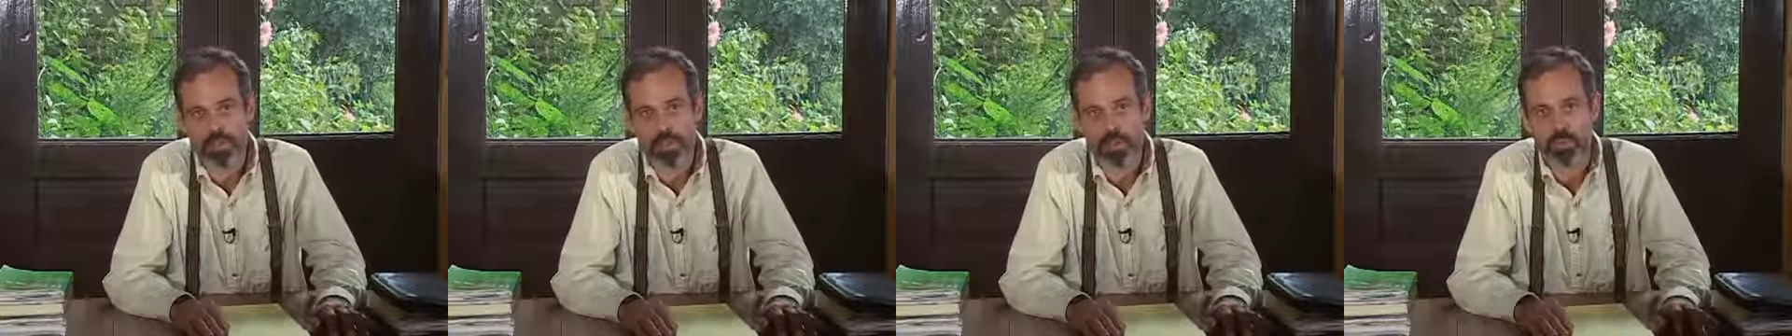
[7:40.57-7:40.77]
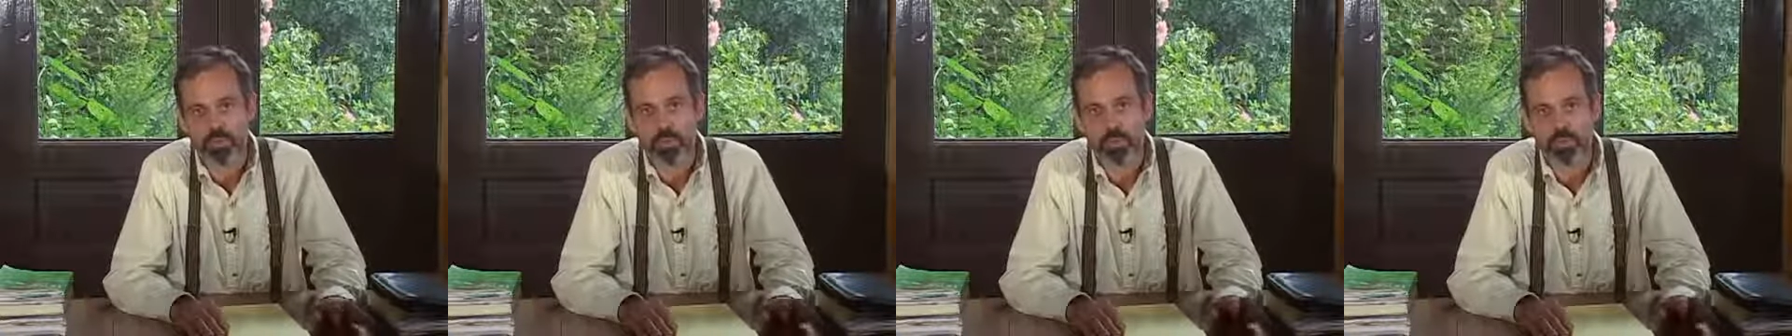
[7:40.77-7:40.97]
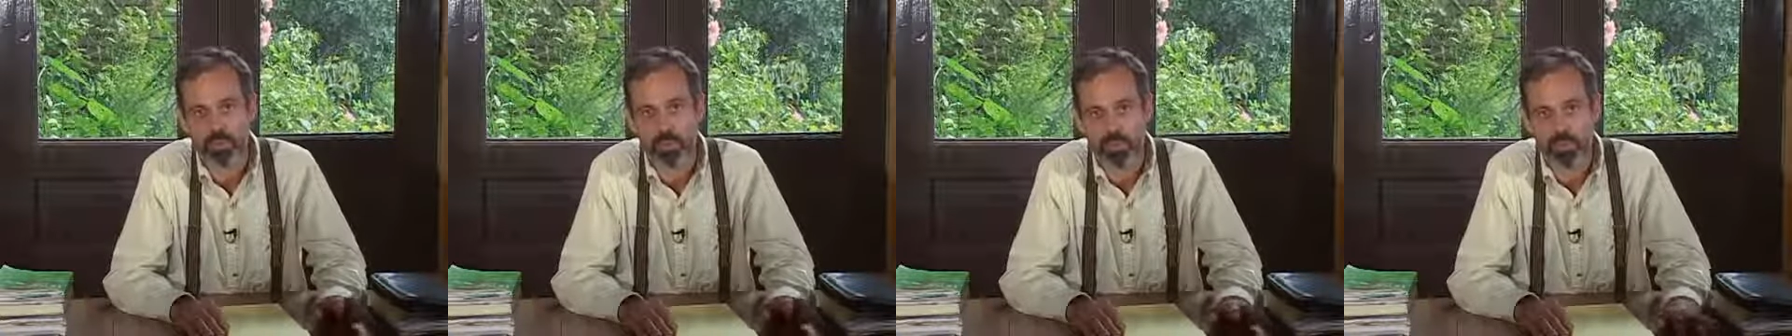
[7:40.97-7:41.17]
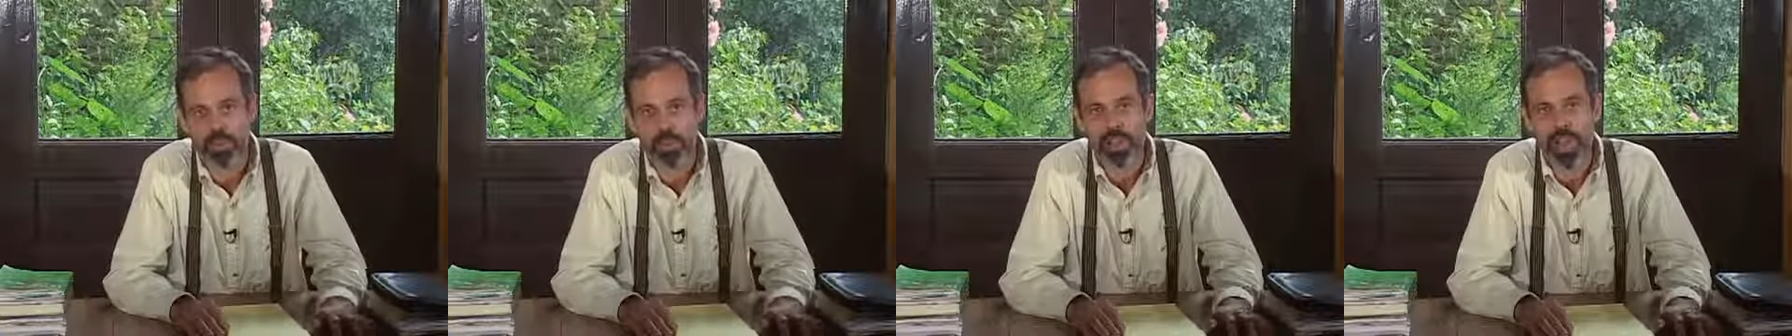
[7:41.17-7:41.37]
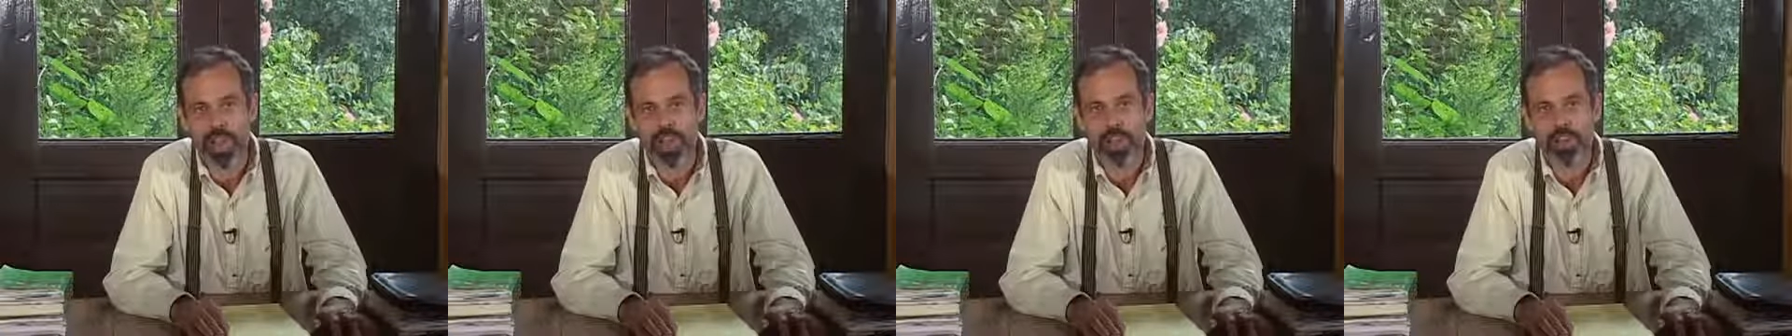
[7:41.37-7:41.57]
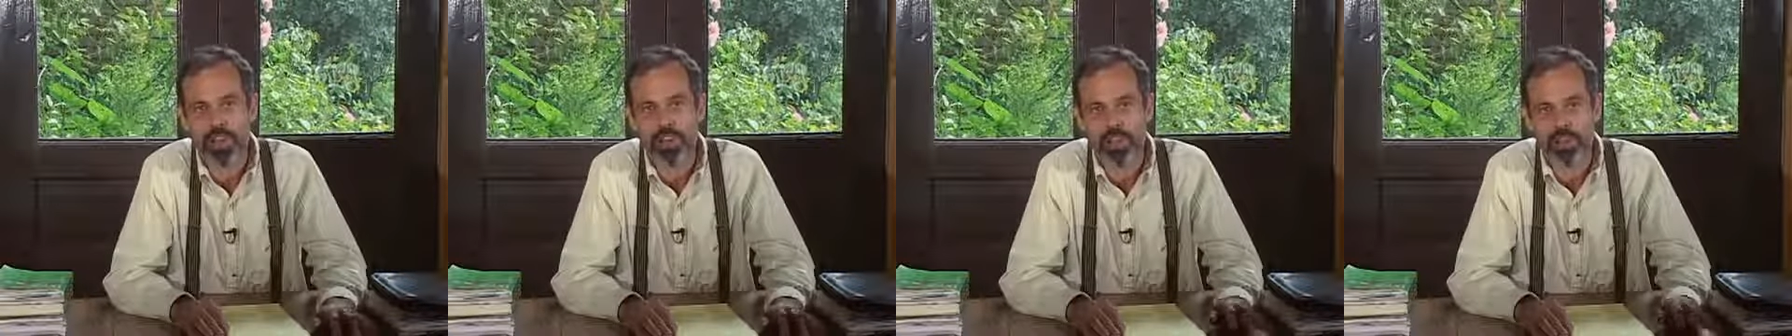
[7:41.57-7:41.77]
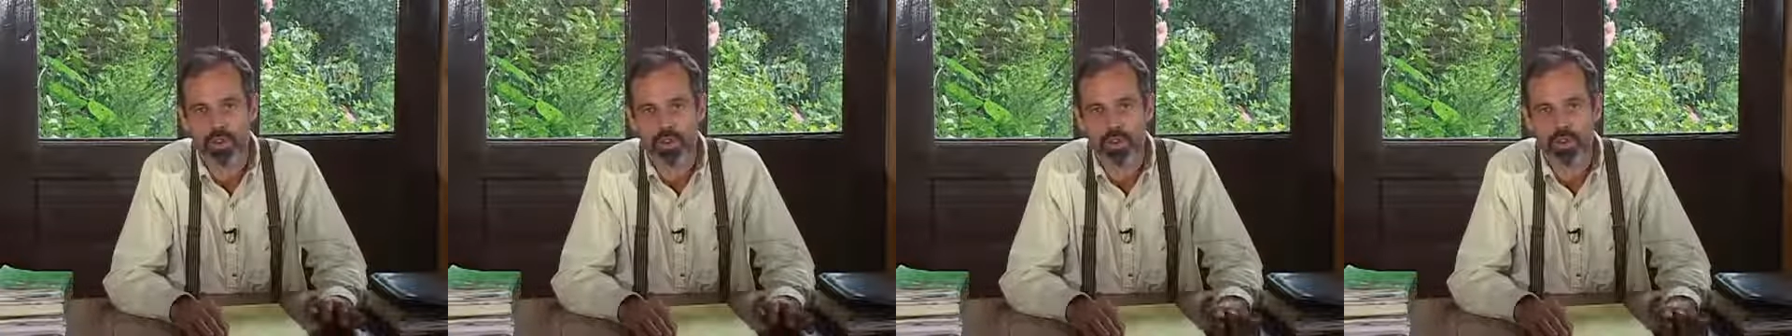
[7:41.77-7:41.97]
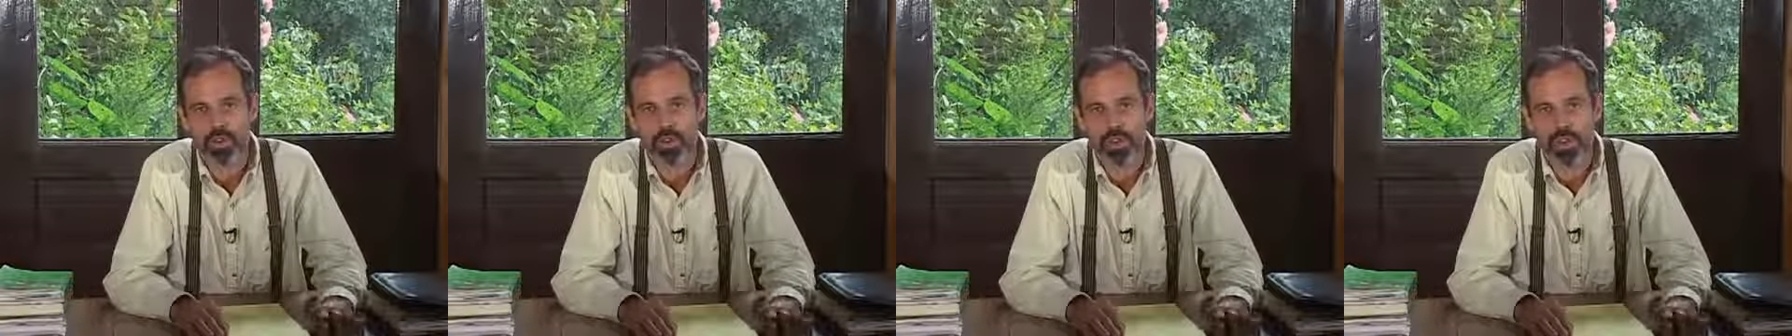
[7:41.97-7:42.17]
to pre-plant
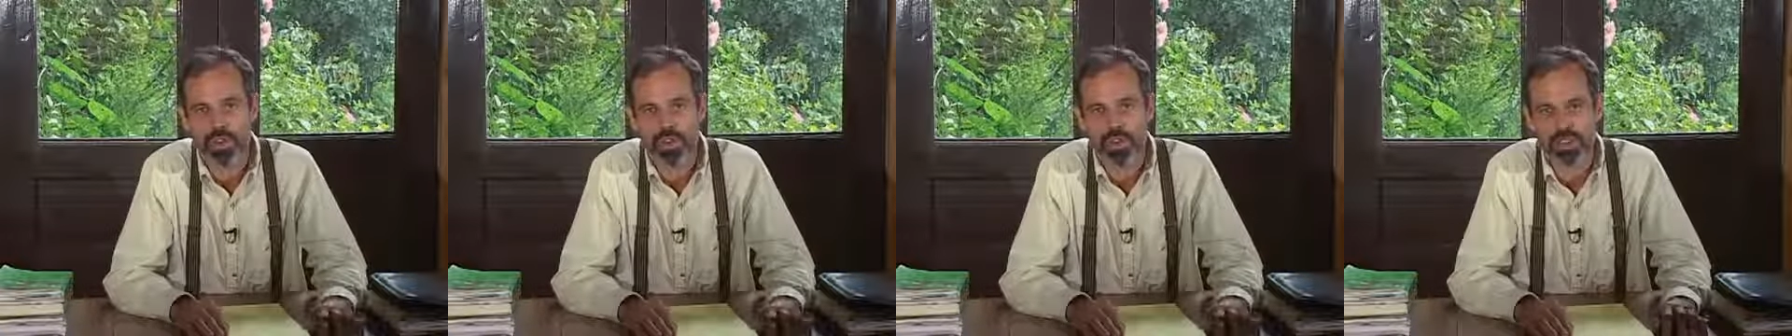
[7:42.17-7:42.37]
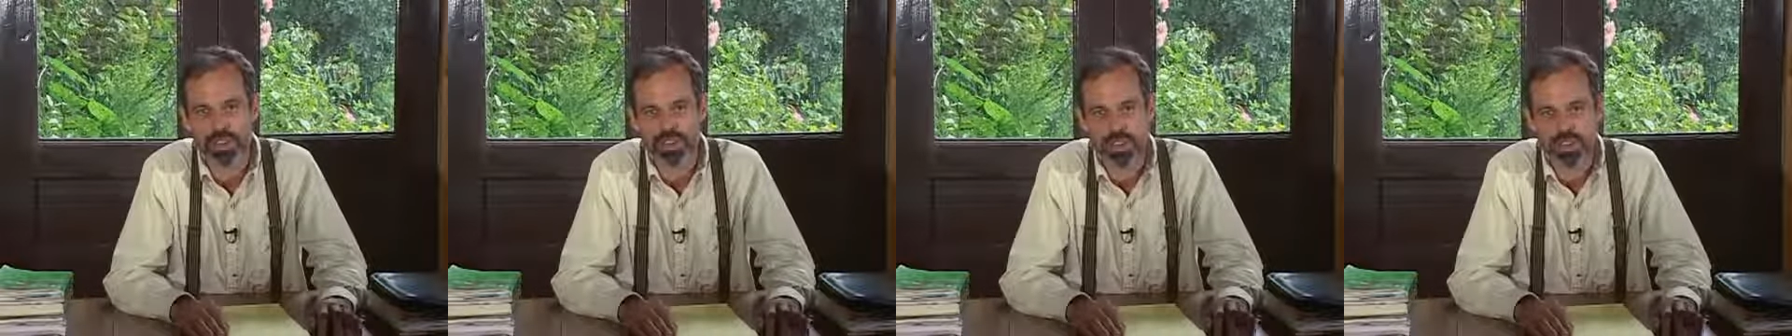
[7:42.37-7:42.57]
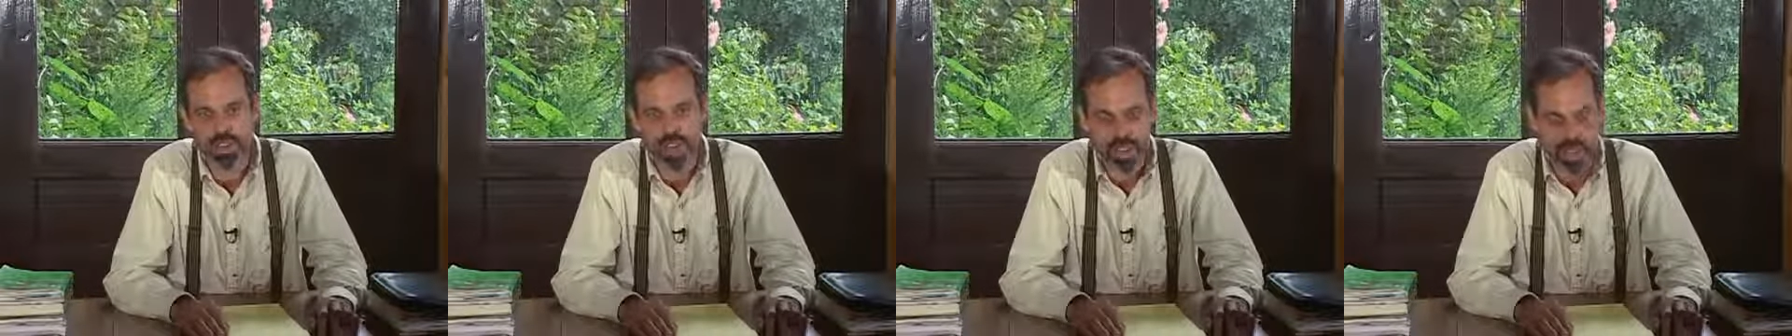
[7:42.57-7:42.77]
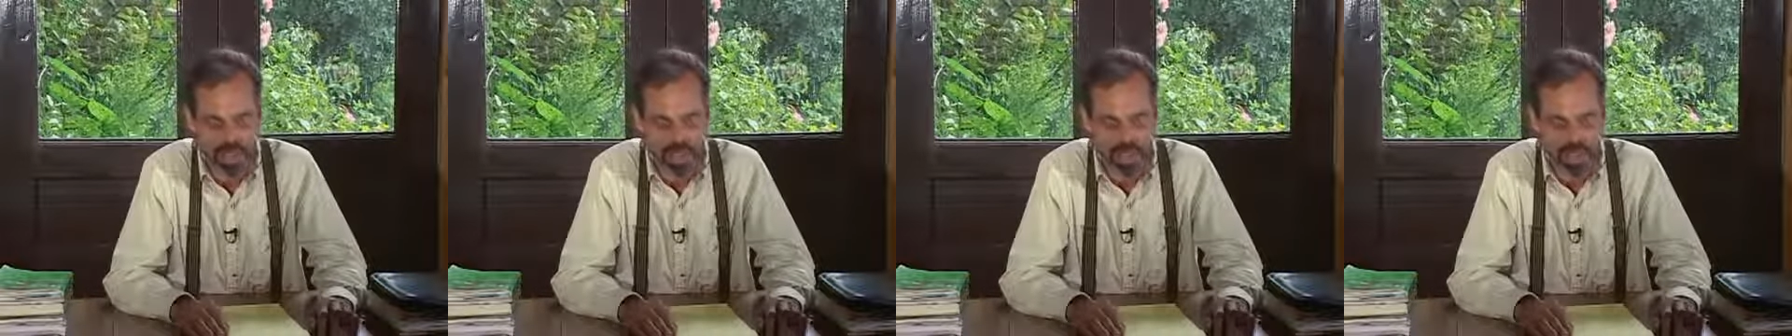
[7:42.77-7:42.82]
nutrients,